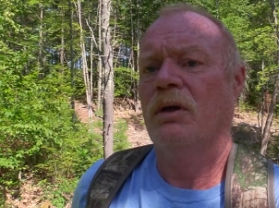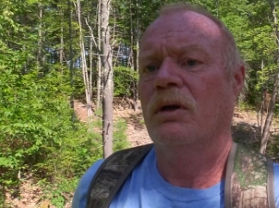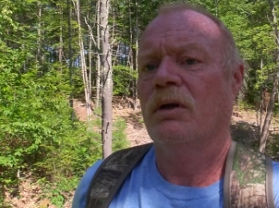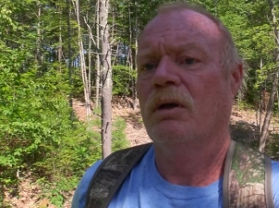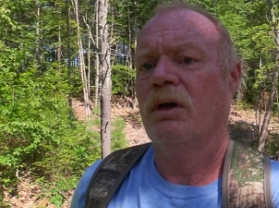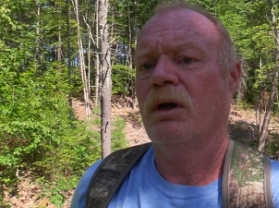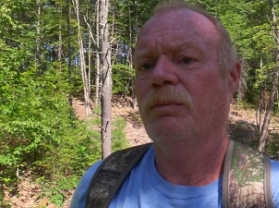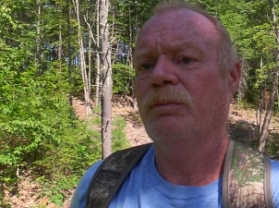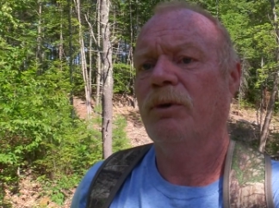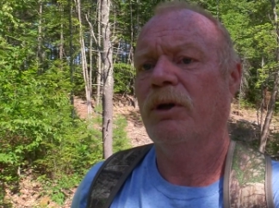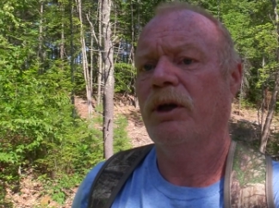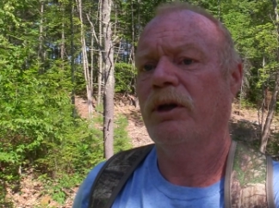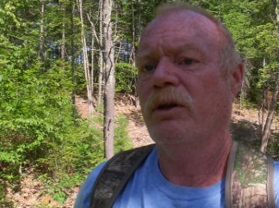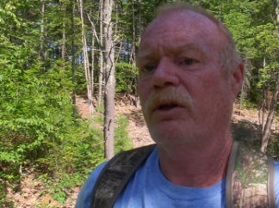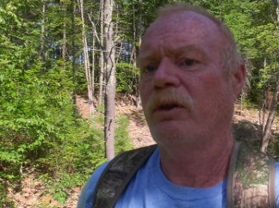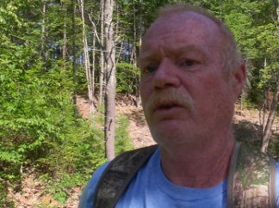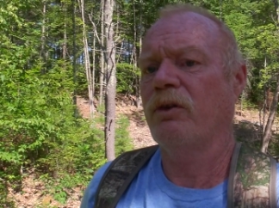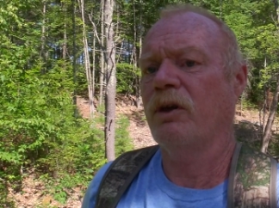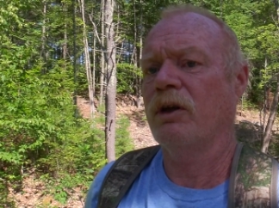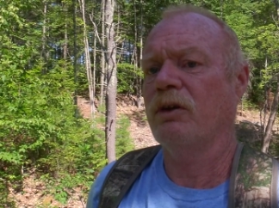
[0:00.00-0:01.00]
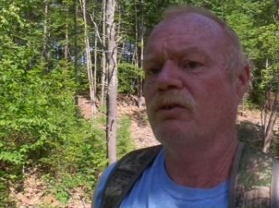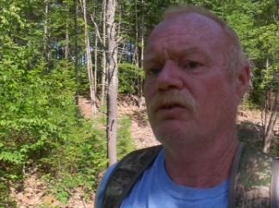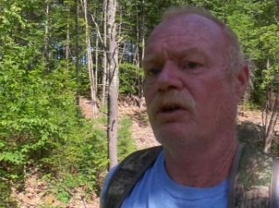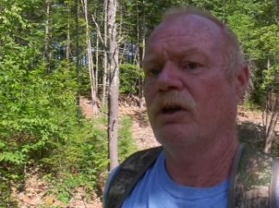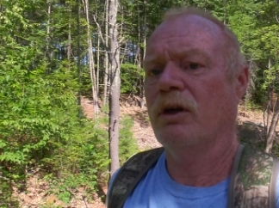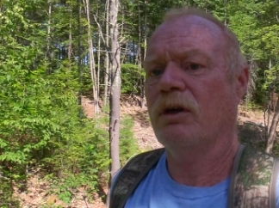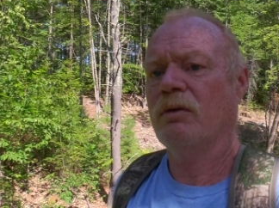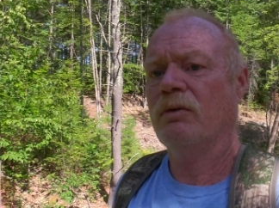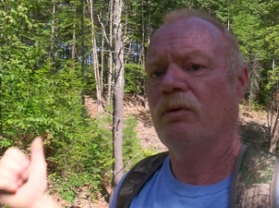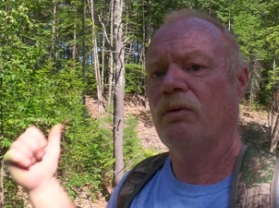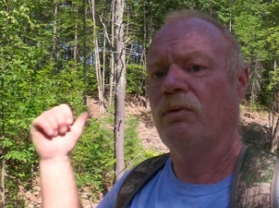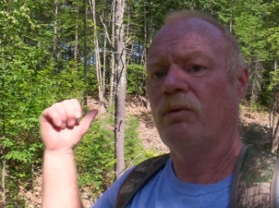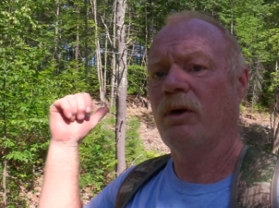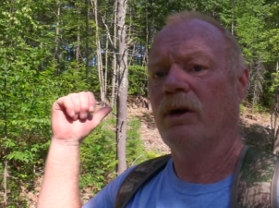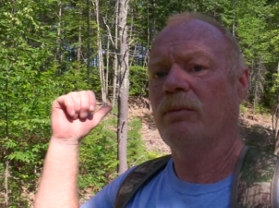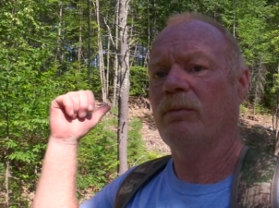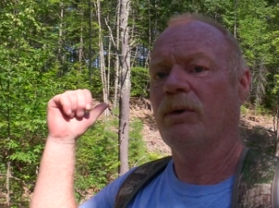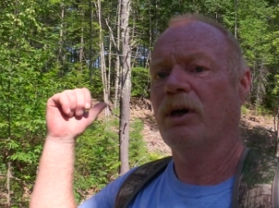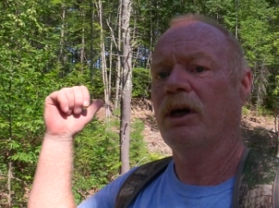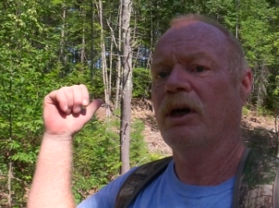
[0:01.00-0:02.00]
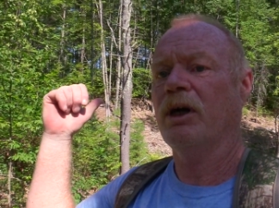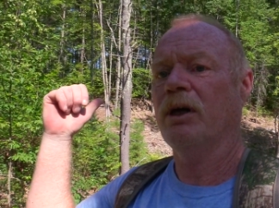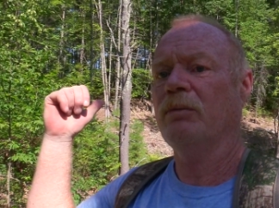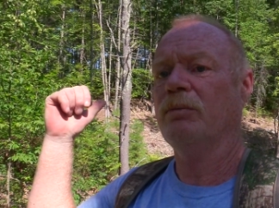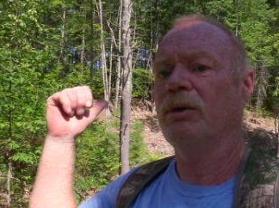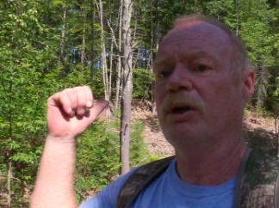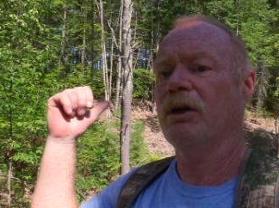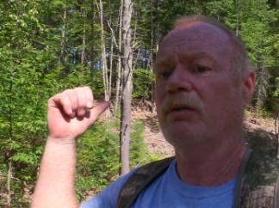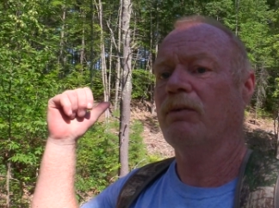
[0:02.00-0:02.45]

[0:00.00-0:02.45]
A couple of other things there right behind me.